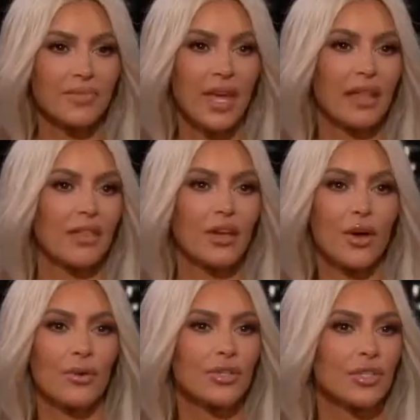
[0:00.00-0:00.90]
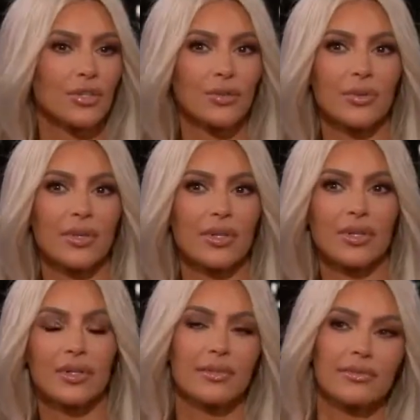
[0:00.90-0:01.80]
like, the go-to
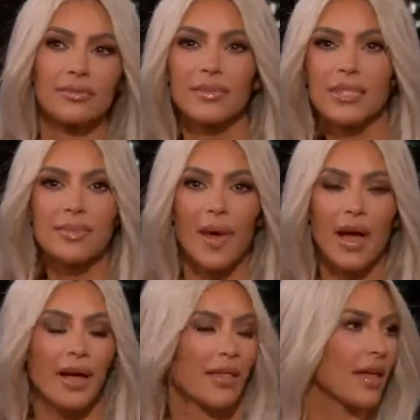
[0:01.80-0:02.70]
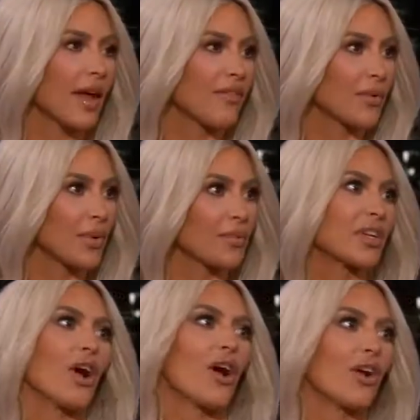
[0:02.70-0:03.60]
spy that everyone
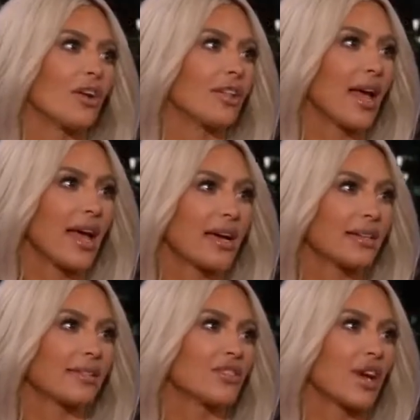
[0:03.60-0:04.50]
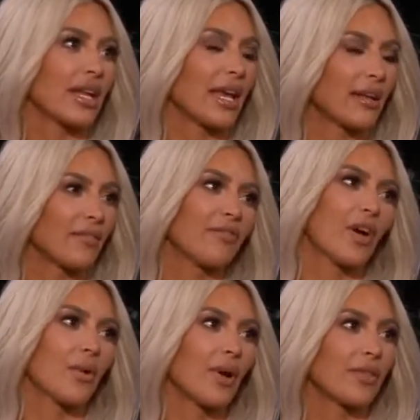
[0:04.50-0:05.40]
would call and try to get
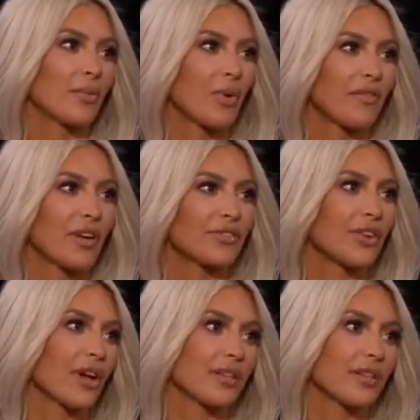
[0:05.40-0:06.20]
info on their boyfriends or